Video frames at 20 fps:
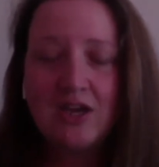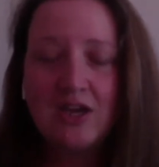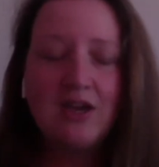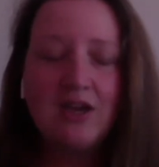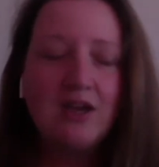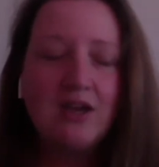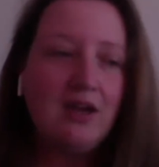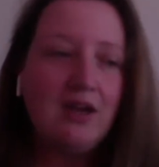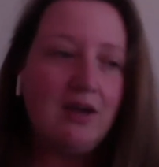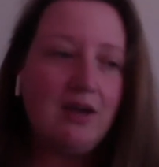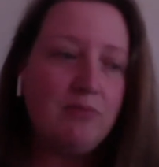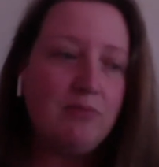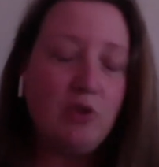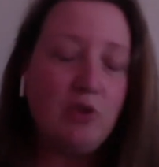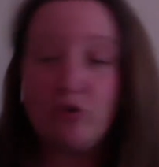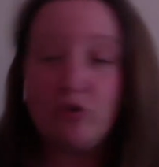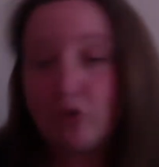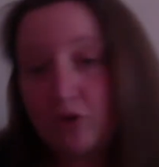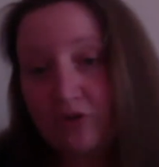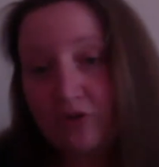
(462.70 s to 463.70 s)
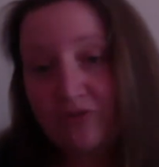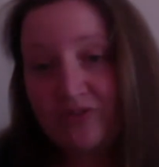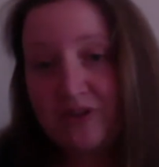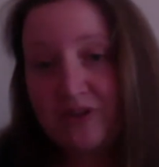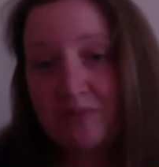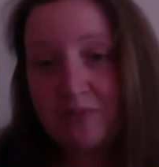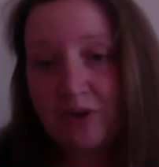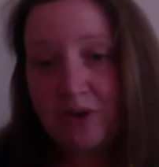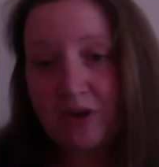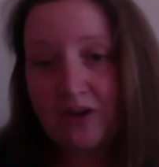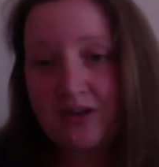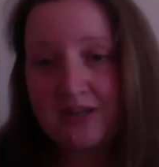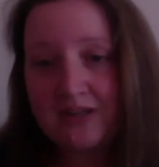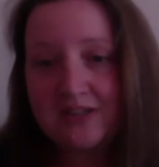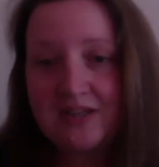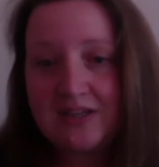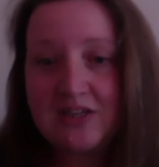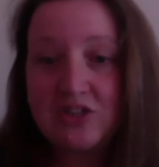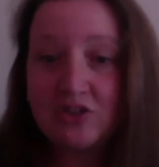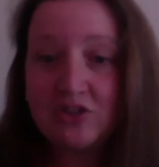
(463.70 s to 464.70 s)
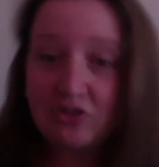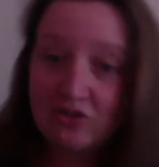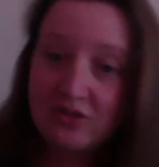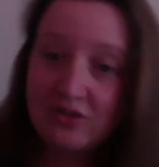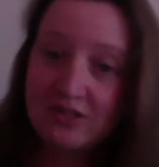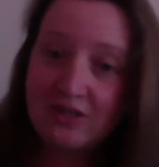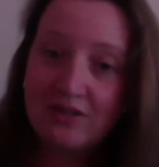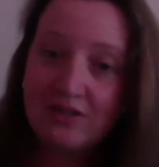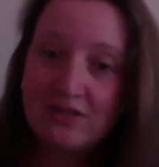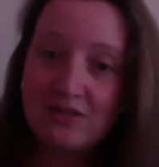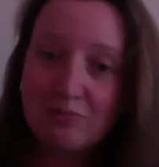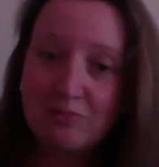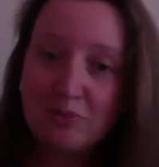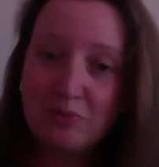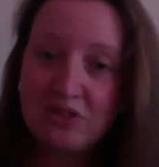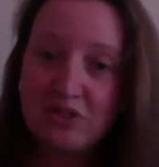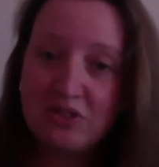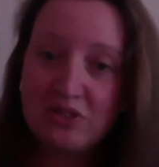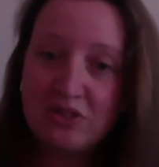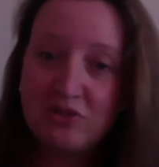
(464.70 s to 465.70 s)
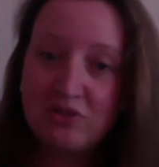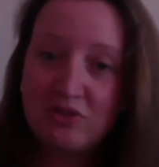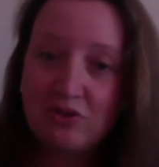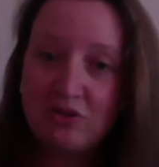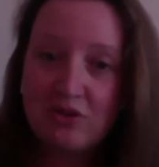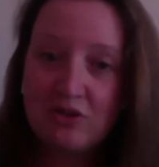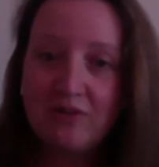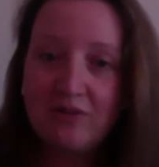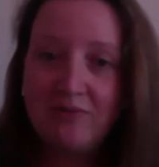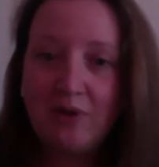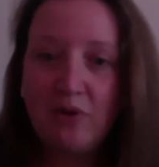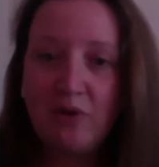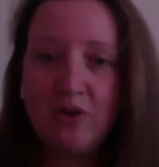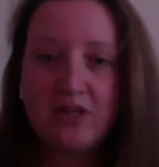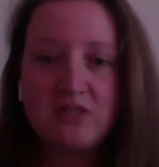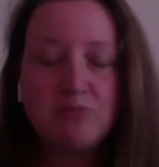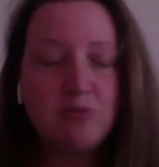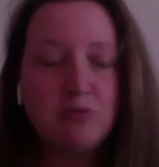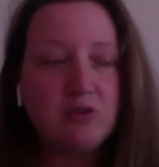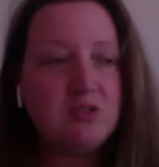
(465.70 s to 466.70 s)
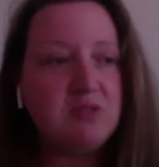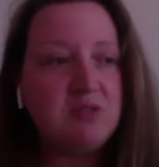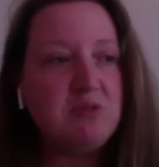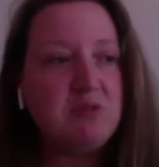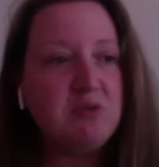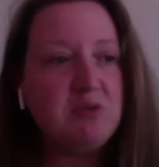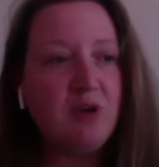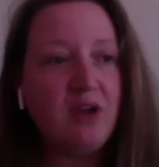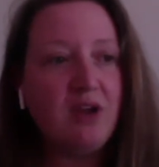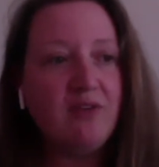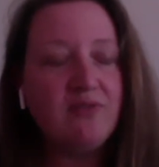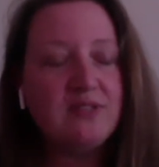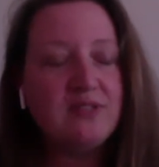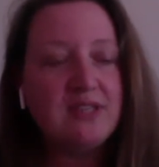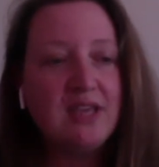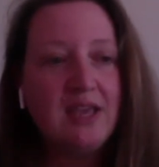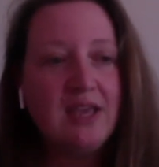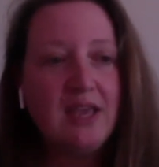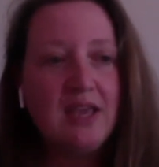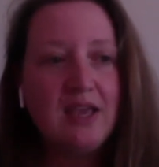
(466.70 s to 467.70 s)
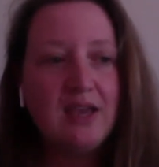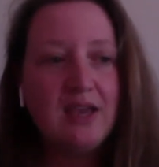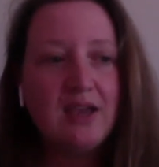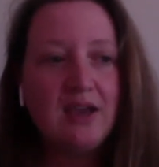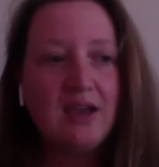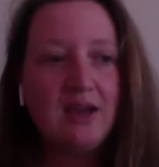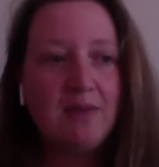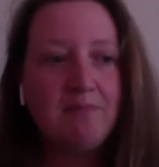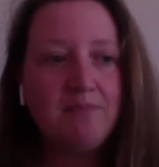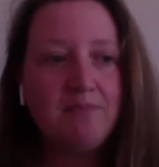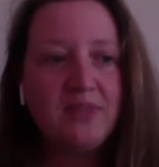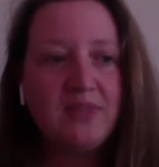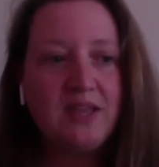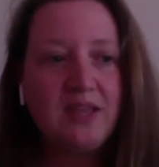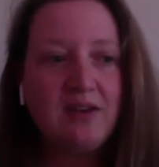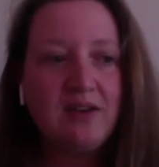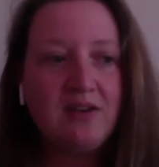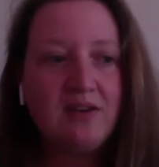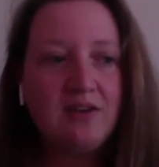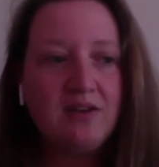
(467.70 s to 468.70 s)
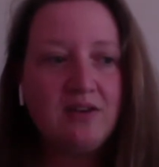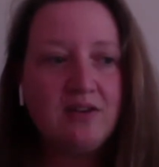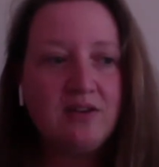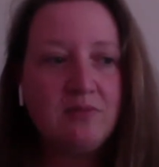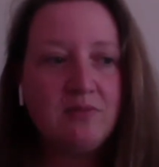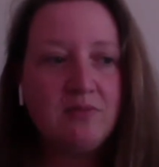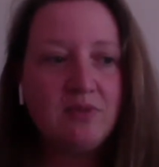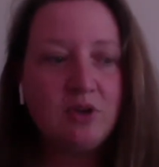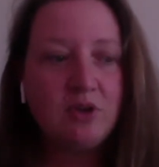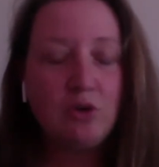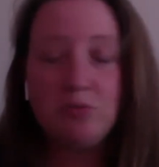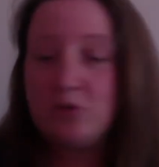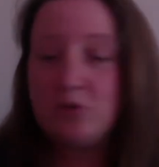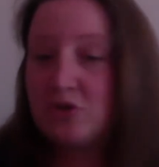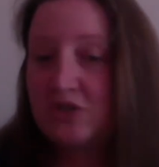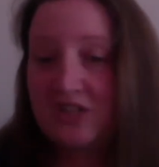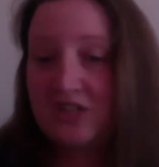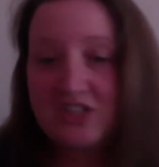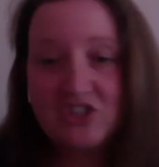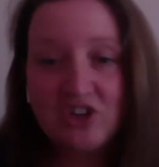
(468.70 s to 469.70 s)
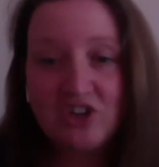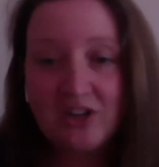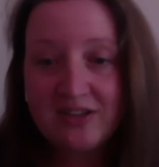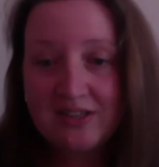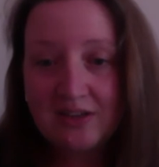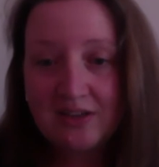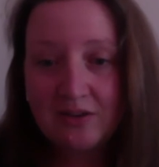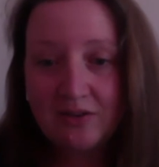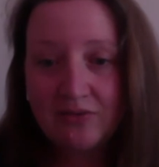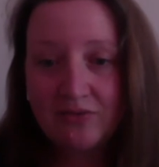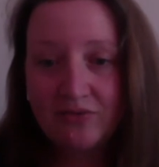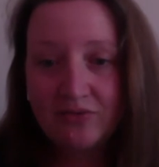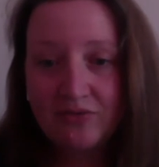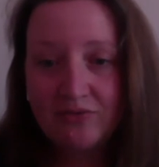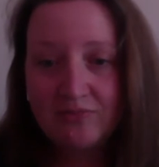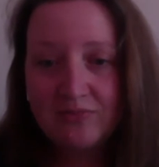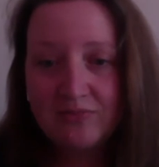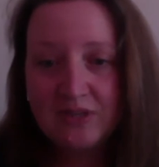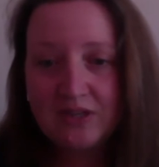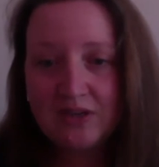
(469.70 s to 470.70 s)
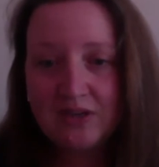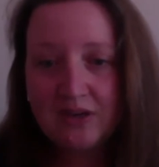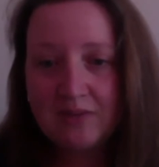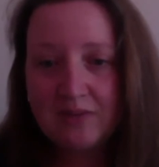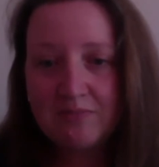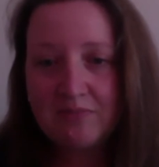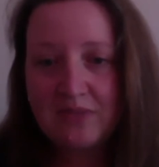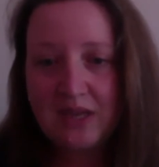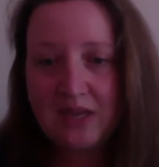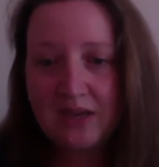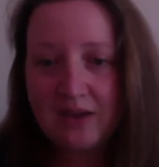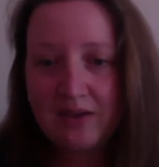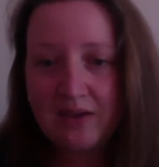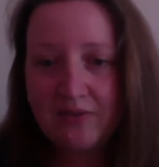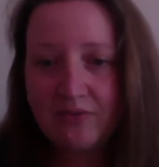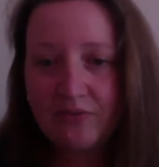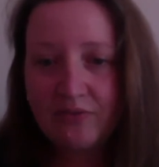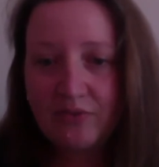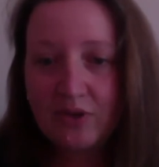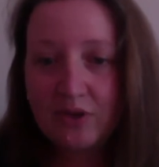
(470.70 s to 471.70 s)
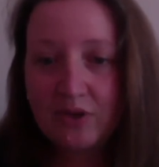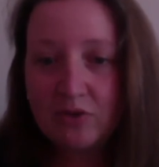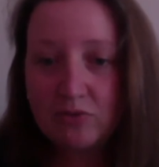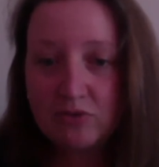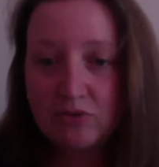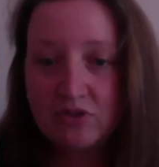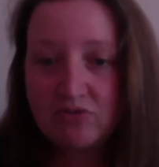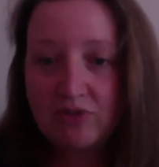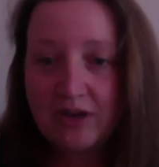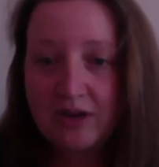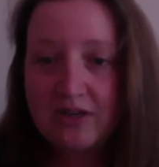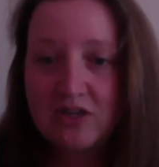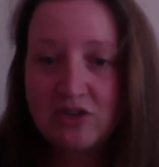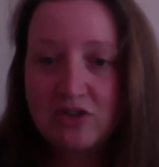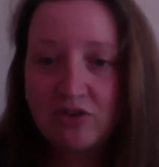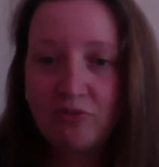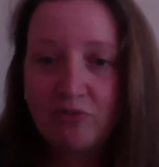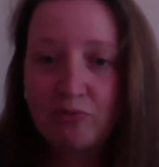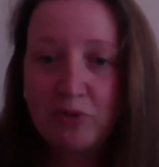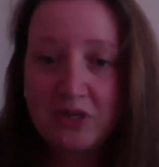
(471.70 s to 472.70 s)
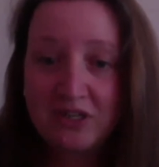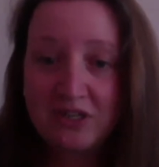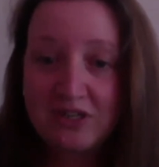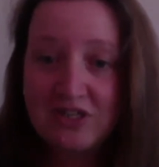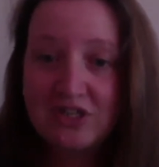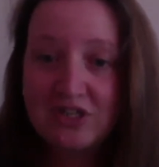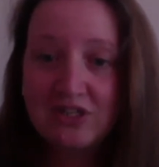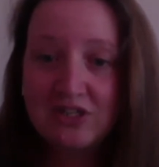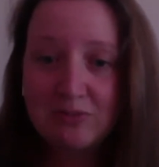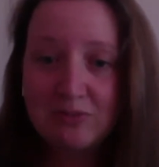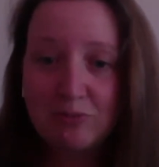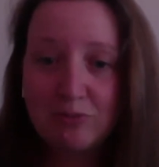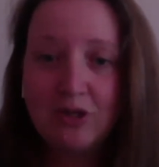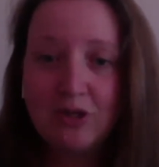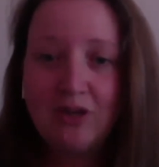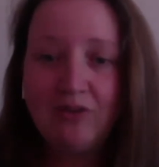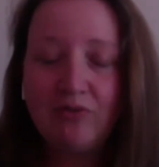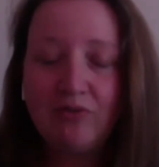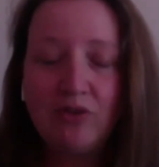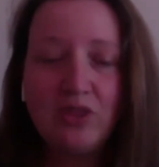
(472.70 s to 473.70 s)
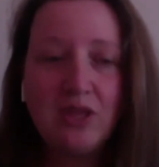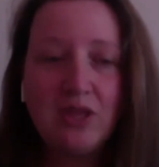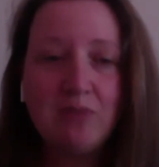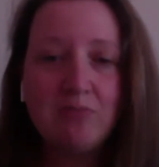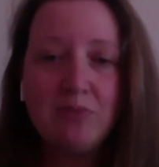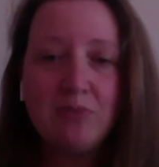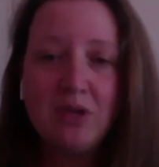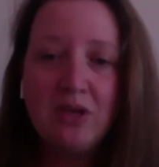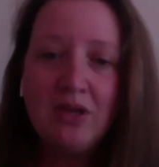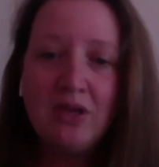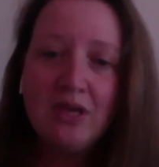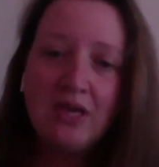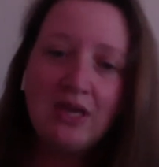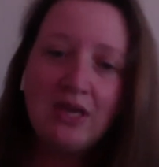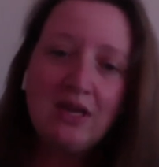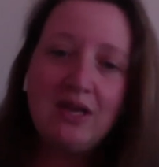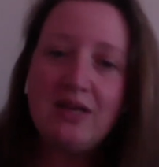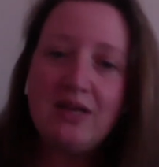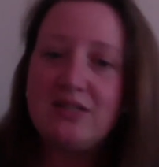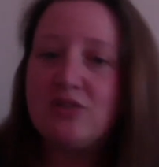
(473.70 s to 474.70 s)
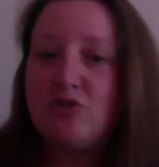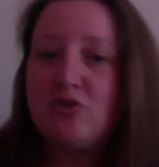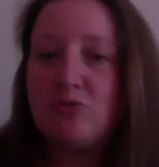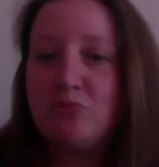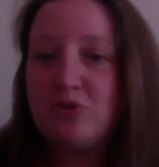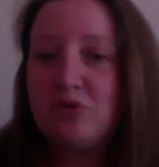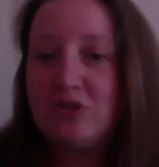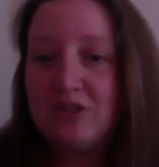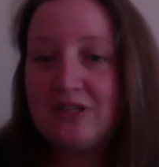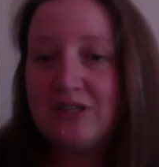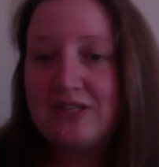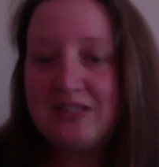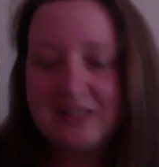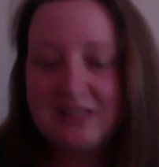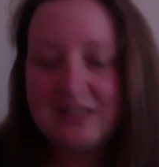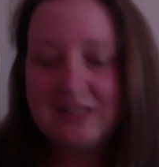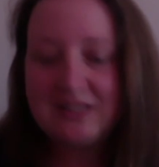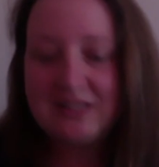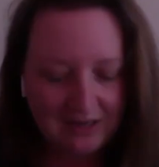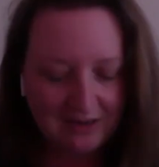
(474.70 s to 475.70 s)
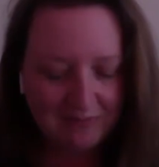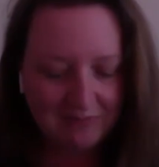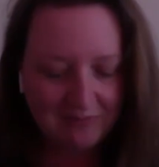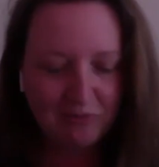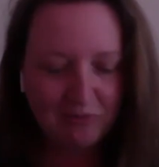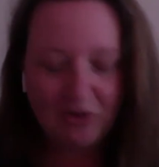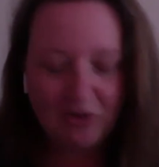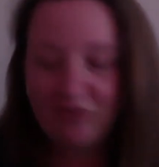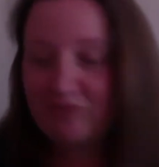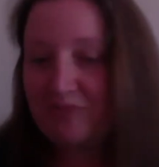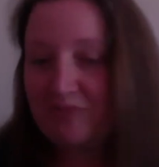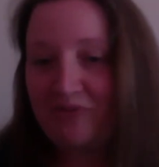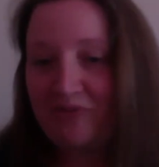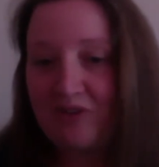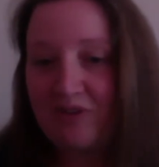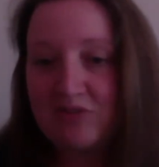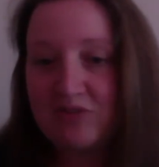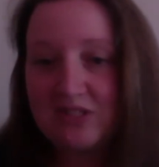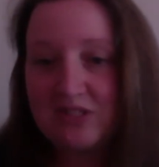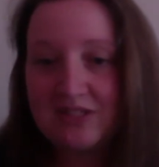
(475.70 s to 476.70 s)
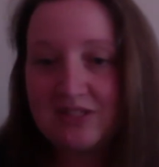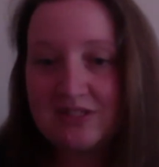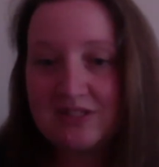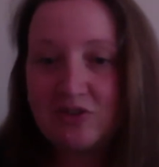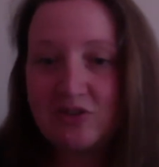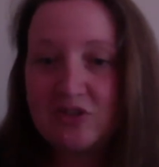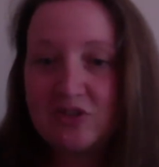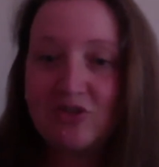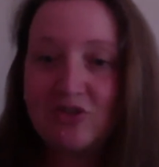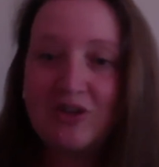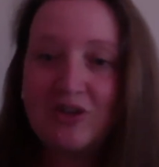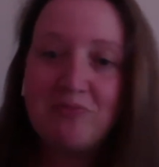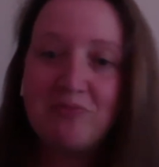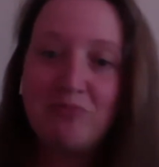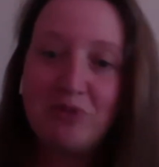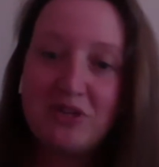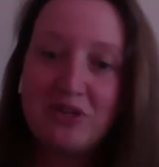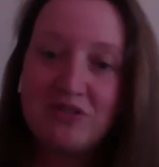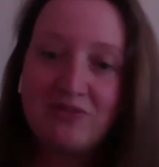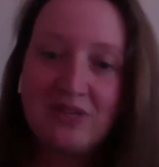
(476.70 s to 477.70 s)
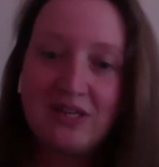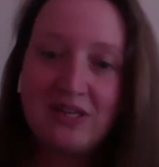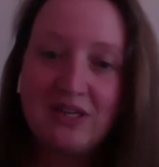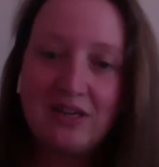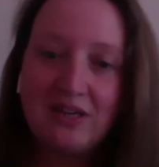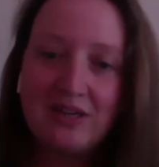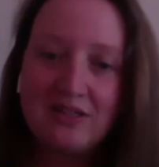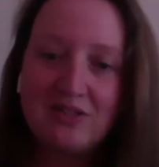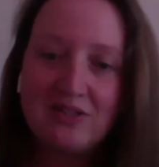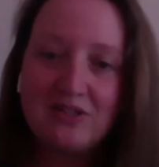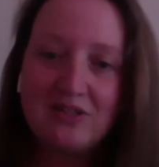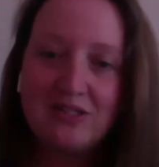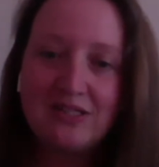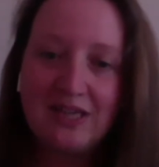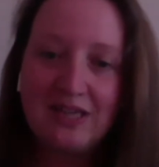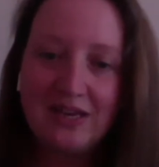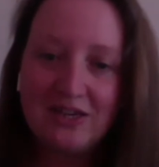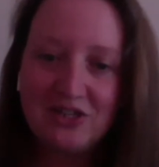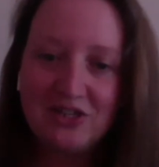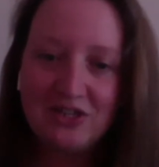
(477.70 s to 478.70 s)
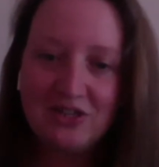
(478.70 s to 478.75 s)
Um, not all of them are lactation consultants, but certainly very experienced midwives. Um, then community child health. Um, they have a good range of practitioners working for them. And last not but least, um, one of my favorites is Australian Breastfeeding Association.